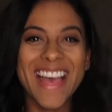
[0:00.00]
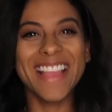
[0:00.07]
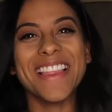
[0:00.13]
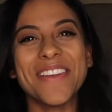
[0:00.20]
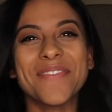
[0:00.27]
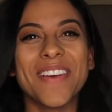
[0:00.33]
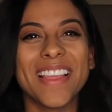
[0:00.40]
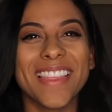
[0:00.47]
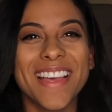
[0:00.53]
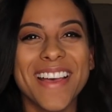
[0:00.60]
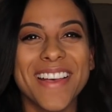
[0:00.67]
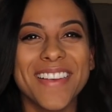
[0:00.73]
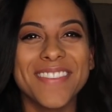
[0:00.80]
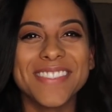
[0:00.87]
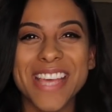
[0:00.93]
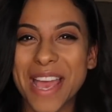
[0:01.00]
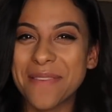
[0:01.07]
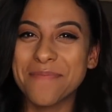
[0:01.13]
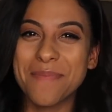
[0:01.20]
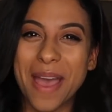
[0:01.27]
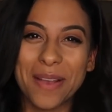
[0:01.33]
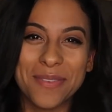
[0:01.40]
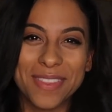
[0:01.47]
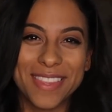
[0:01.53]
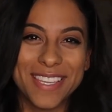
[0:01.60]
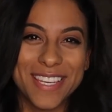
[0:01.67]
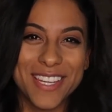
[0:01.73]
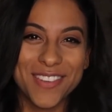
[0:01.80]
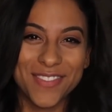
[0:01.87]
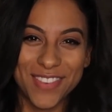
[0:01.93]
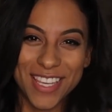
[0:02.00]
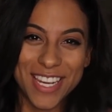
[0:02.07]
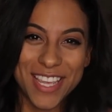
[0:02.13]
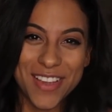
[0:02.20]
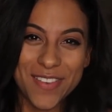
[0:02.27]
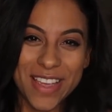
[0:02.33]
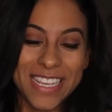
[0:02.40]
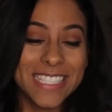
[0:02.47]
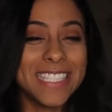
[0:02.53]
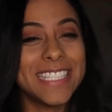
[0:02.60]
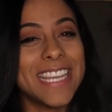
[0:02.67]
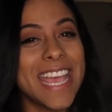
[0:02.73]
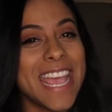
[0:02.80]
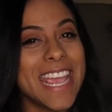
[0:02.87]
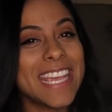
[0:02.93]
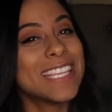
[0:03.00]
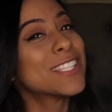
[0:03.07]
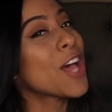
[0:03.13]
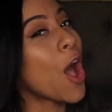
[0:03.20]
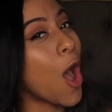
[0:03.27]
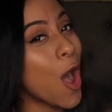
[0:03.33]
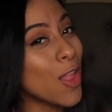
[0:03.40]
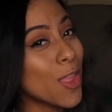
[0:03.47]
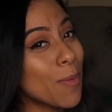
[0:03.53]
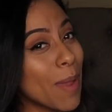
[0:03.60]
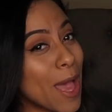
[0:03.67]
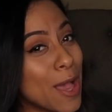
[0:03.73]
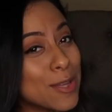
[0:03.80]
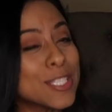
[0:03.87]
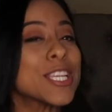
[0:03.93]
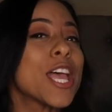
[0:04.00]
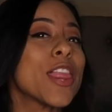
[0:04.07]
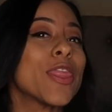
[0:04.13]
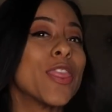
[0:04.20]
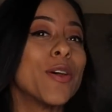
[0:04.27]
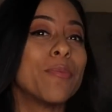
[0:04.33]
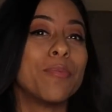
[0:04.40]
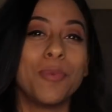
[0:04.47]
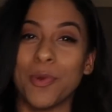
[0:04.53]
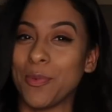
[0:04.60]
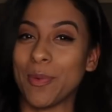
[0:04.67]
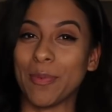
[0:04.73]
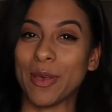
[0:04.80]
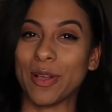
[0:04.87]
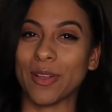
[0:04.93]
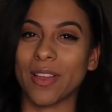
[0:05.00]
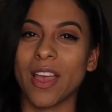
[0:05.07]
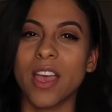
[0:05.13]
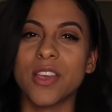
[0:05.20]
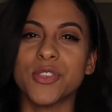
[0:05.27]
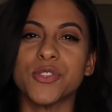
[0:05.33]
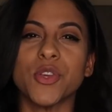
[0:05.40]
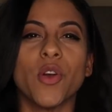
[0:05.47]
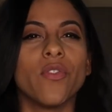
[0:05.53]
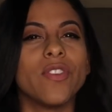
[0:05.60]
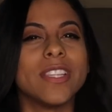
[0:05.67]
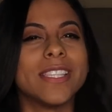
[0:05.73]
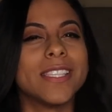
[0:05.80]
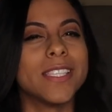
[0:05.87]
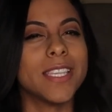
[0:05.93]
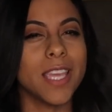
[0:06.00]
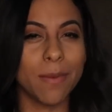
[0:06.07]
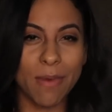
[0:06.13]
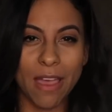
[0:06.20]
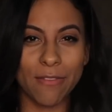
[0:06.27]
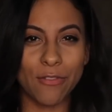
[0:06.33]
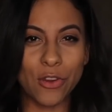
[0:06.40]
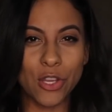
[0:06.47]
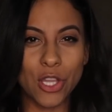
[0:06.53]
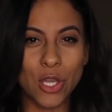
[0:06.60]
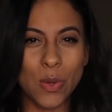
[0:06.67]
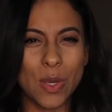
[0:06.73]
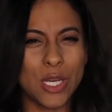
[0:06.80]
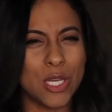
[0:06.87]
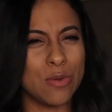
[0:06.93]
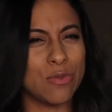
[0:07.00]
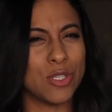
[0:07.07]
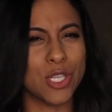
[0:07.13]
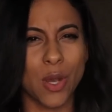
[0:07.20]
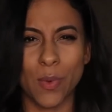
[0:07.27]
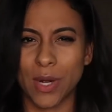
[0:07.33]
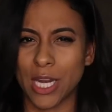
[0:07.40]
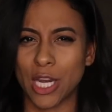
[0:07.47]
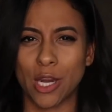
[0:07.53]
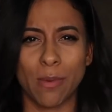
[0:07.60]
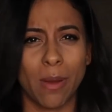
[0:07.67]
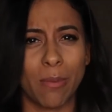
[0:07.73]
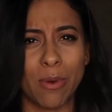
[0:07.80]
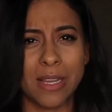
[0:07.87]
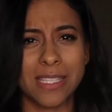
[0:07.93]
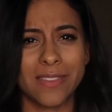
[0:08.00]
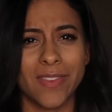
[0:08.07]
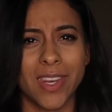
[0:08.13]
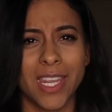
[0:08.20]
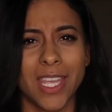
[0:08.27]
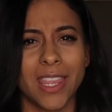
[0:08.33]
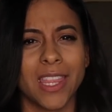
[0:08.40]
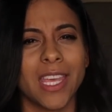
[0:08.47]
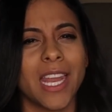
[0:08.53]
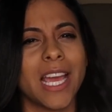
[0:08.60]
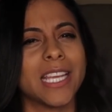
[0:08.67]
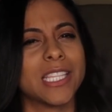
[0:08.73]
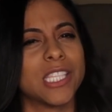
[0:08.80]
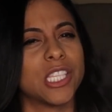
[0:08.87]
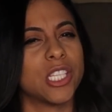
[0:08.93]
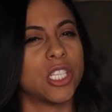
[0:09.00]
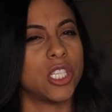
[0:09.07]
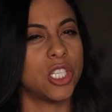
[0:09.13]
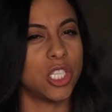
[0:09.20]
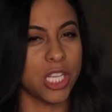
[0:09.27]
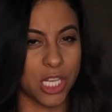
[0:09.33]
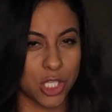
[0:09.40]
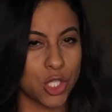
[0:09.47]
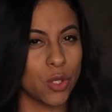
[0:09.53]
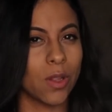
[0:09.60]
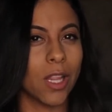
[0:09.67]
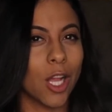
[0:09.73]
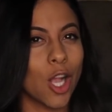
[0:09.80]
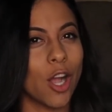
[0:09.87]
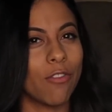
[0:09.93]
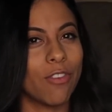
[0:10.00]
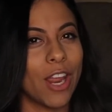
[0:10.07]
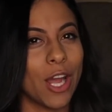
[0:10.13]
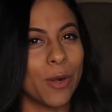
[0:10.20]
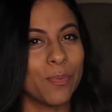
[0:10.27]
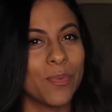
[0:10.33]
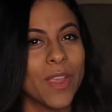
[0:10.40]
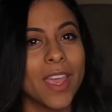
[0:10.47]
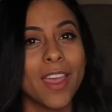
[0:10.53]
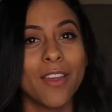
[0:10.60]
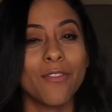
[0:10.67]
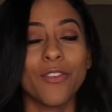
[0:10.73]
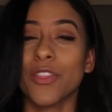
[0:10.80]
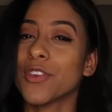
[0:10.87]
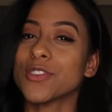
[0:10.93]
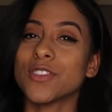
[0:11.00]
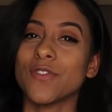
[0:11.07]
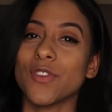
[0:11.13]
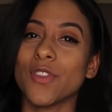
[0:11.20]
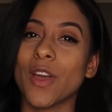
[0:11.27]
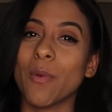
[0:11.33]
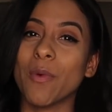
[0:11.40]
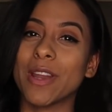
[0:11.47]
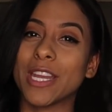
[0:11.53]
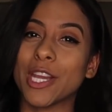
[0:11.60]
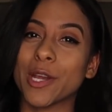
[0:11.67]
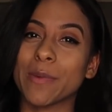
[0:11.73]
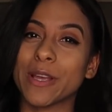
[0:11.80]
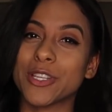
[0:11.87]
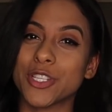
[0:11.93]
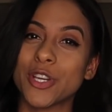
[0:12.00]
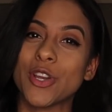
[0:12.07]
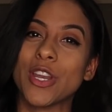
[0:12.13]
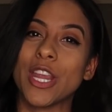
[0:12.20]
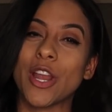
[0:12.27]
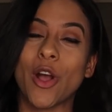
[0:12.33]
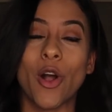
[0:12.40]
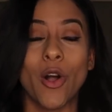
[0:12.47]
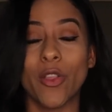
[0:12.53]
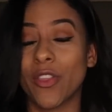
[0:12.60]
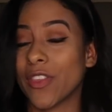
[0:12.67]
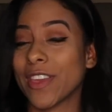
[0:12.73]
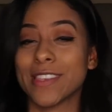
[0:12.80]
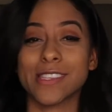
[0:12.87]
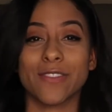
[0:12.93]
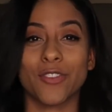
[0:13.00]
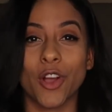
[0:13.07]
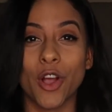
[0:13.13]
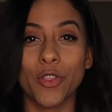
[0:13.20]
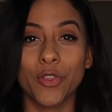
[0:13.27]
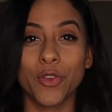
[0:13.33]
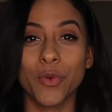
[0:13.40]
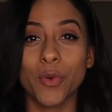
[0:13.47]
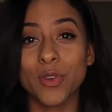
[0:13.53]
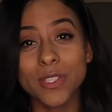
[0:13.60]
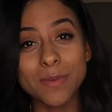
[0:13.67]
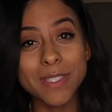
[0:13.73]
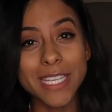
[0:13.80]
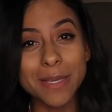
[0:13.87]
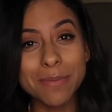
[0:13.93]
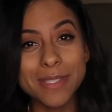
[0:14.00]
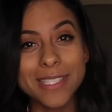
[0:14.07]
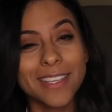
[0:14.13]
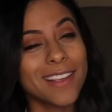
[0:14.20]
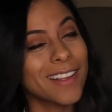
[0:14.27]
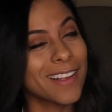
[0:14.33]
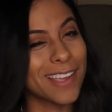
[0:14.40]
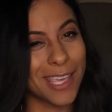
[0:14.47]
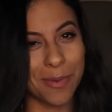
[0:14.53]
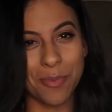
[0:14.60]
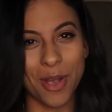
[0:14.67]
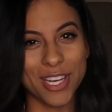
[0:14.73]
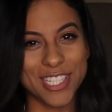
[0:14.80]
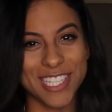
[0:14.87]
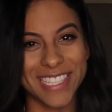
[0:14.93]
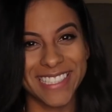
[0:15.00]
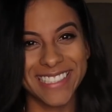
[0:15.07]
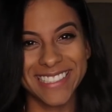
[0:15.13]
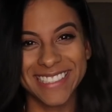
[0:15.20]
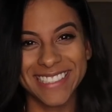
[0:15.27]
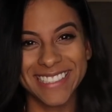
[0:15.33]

Hello my loves, I'm back with a new video and today it's all about the booby milk. So if it's TMI for you and you don't want to hear about breastfeeding, then I suggest you click off now. For those of you that want to hear my journey and all the things I've gone through or some tips, keep watching.